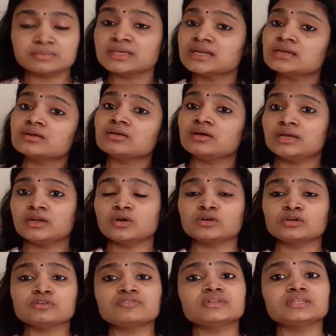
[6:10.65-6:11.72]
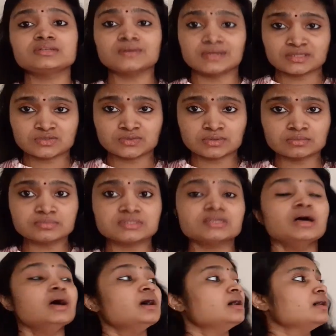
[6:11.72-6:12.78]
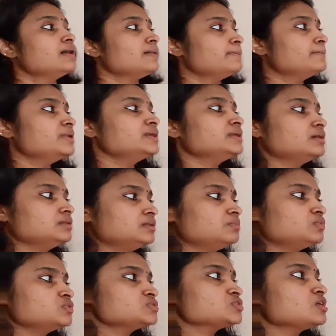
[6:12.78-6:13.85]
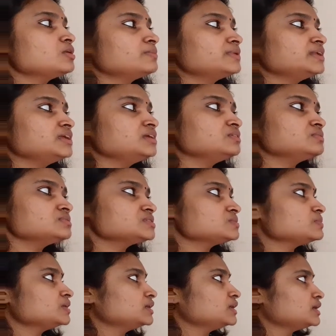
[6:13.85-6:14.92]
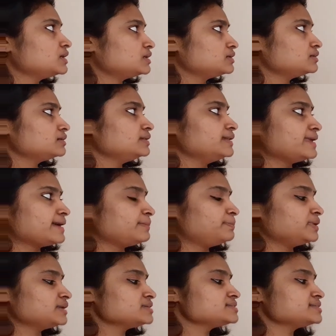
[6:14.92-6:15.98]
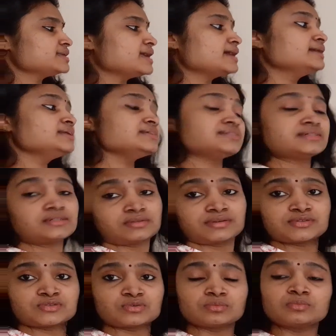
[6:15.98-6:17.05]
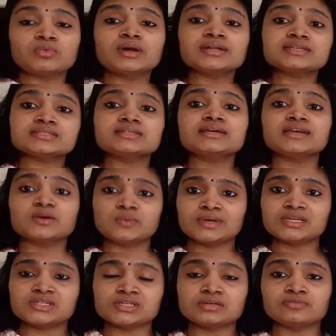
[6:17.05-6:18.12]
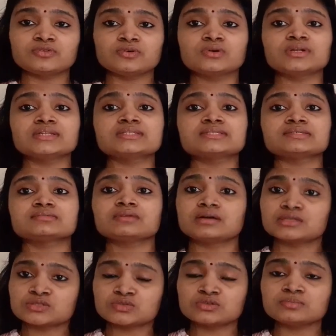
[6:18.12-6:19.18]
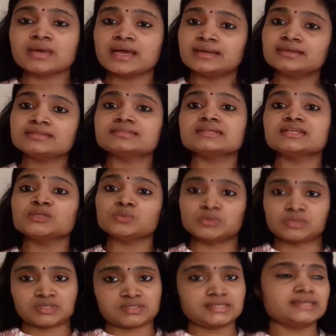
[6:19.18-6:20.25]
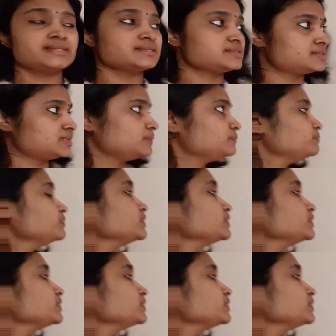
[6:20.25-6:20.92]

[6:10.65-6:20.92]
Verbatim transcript: There are a lot of other transforms but the most commonly used one are Laplace and Z transform. What is the equation for its transform and its inverse? Let us see.